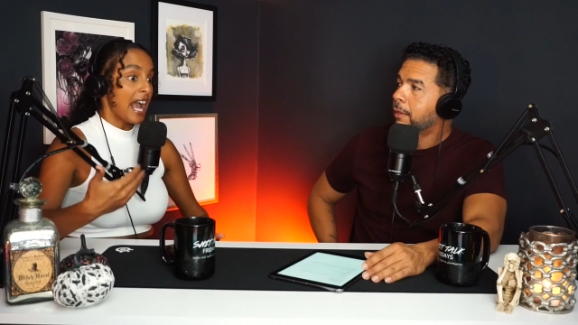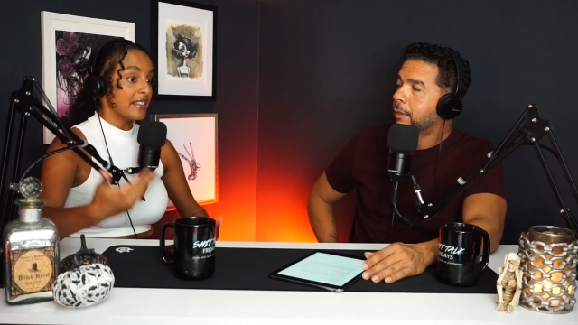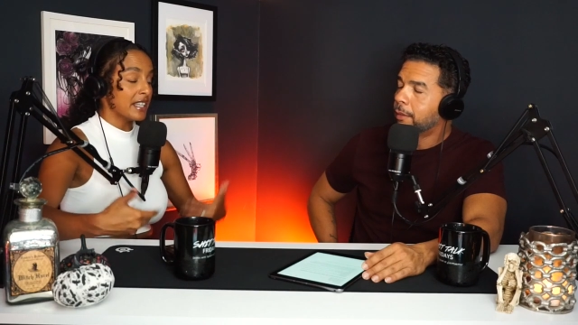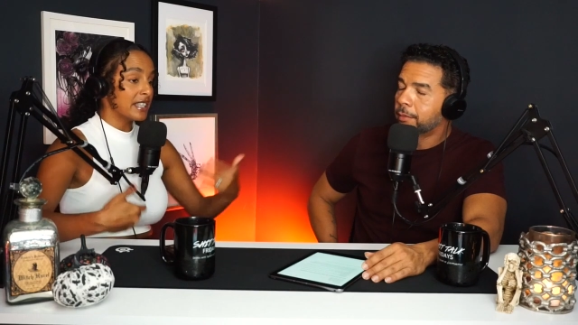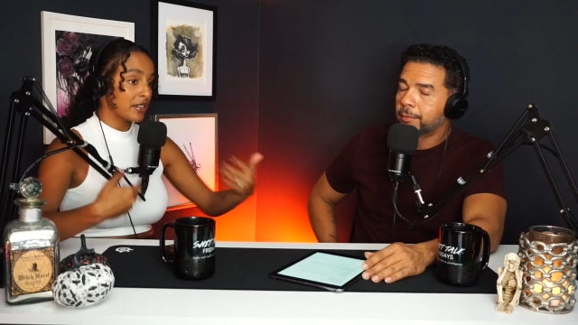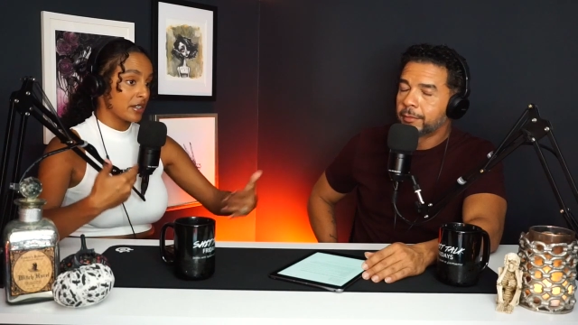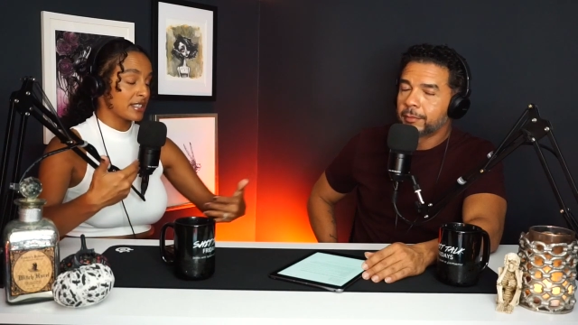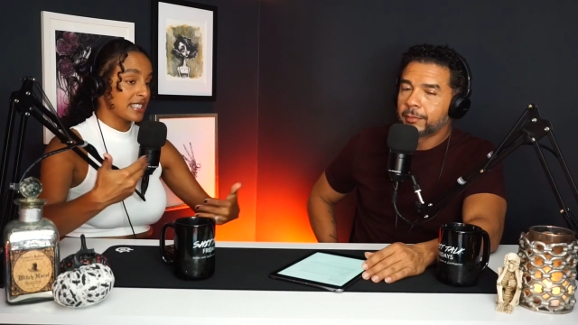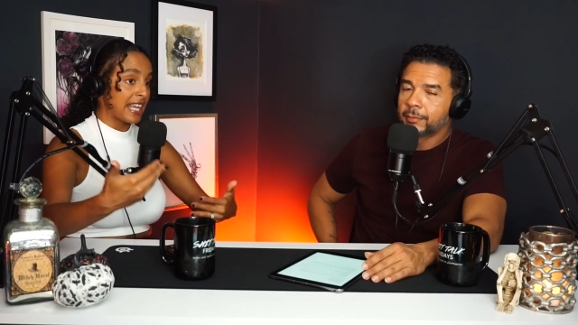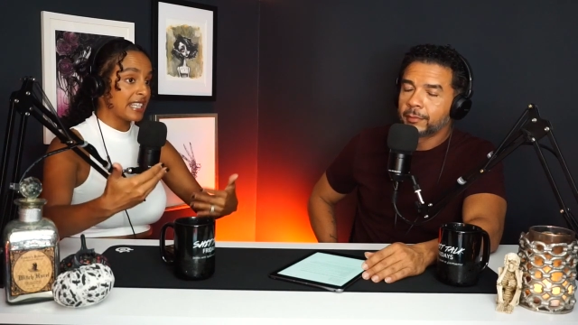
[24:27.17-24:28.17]
Speaker 1: and yeah. then they're
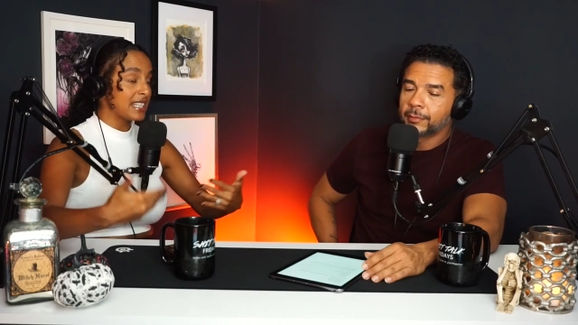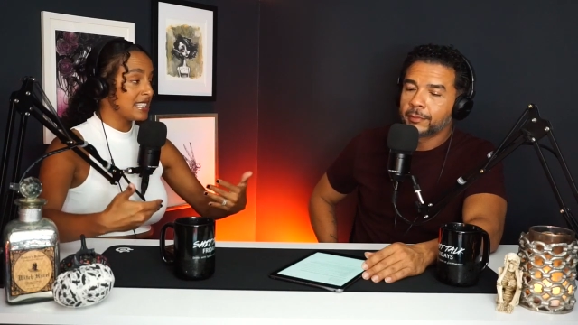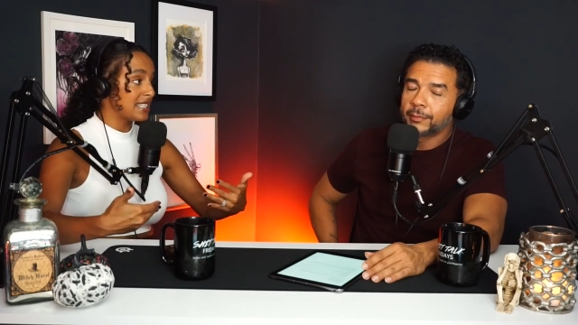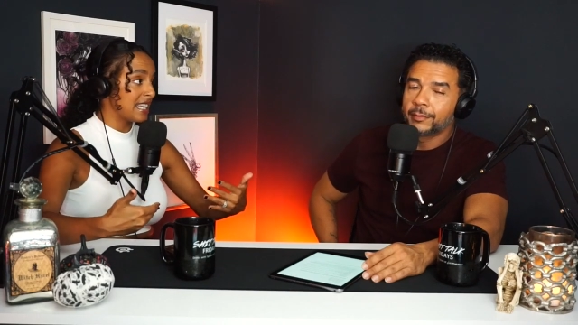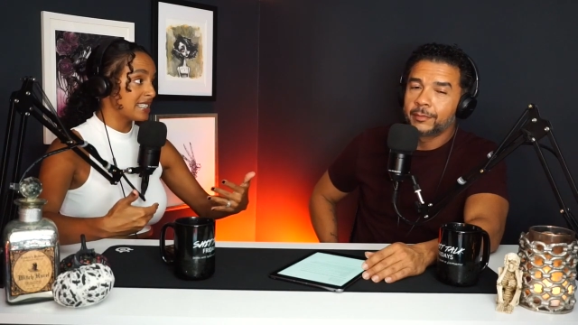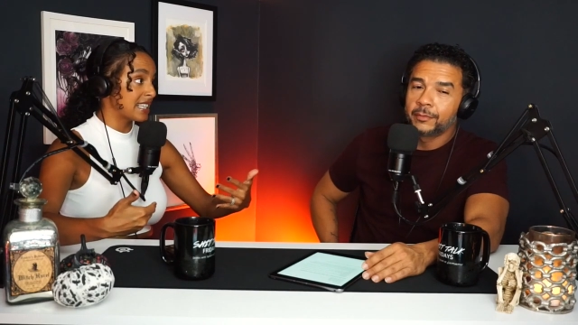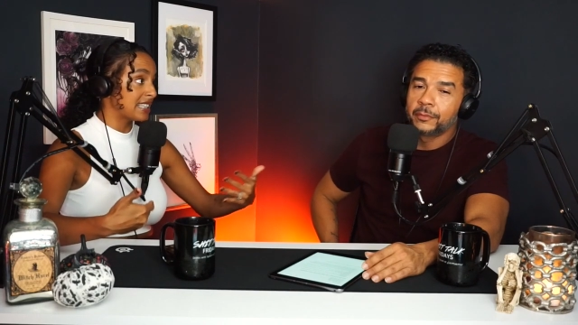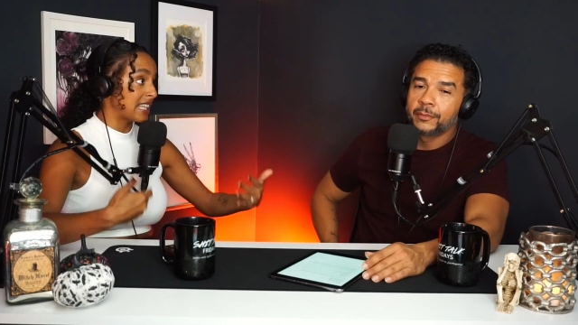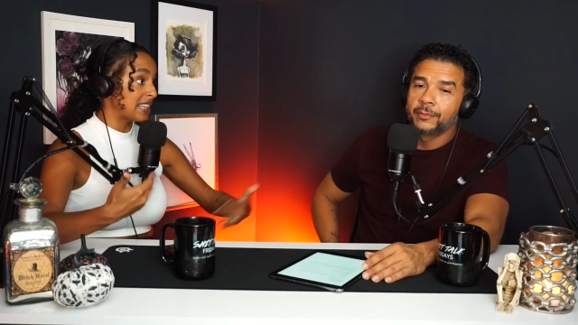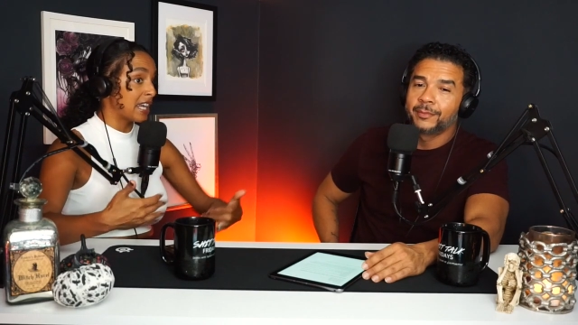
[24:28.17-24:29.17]
saying these things that
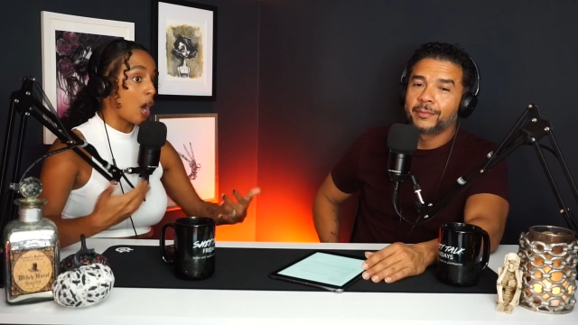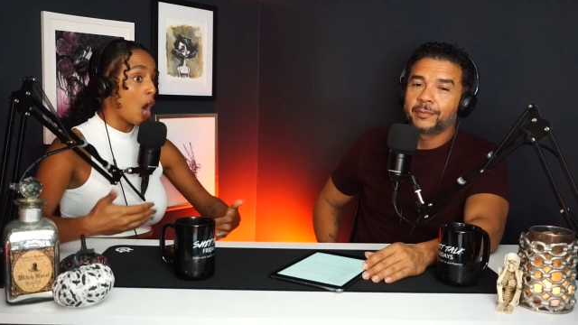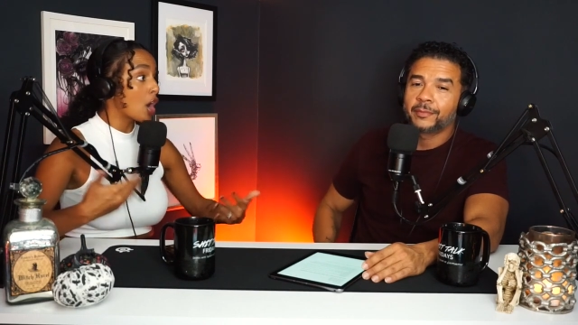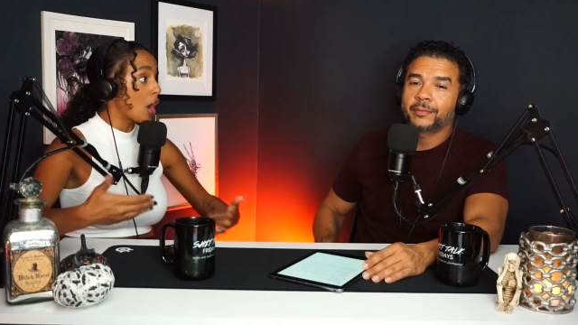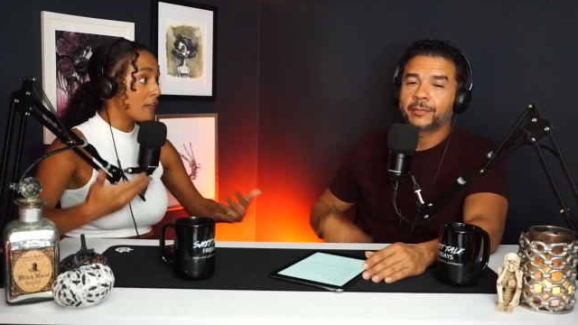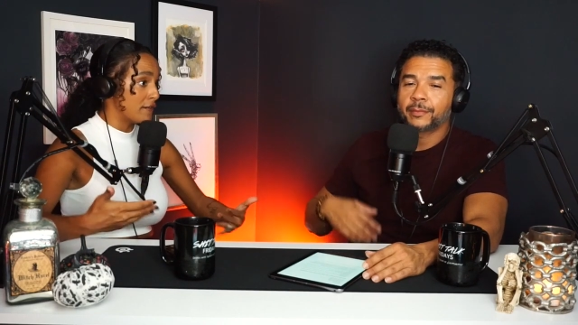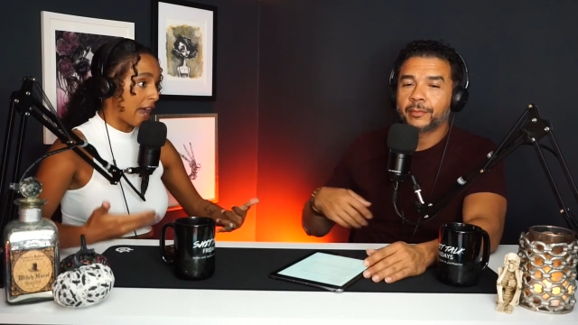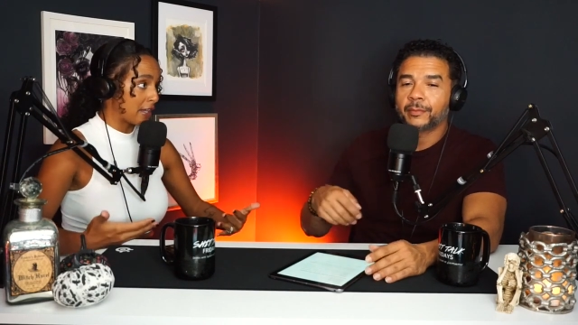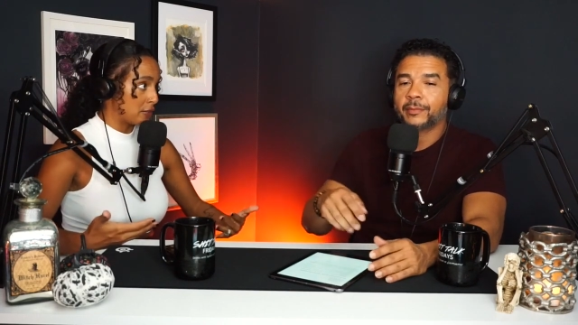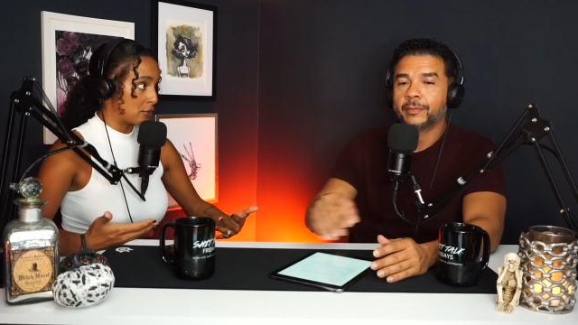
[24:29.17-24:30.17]
they think are of
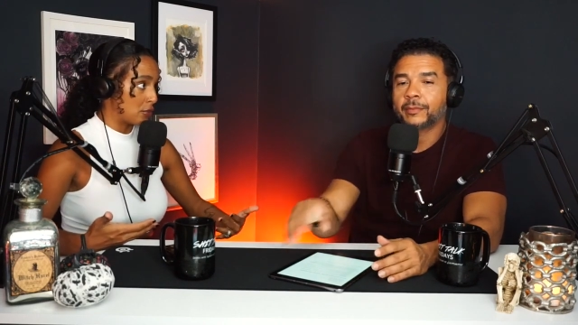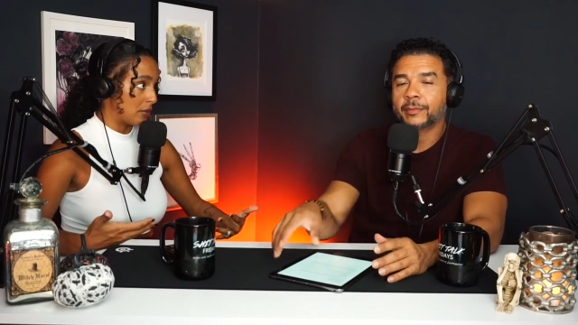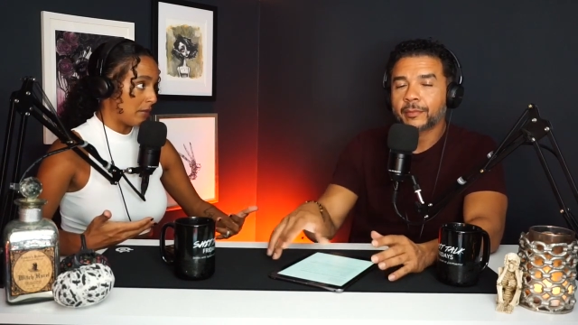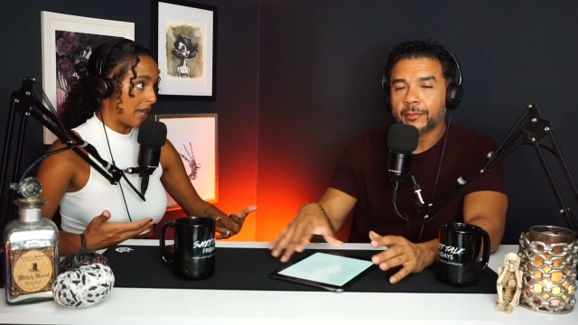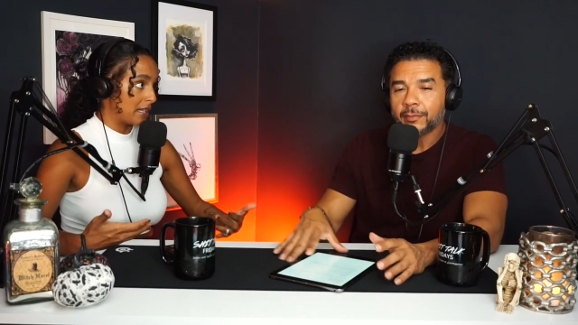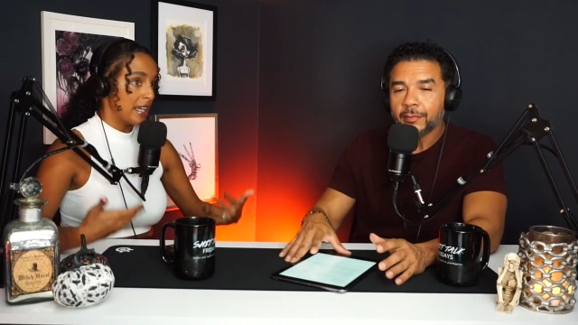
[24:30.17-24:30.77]
value to a man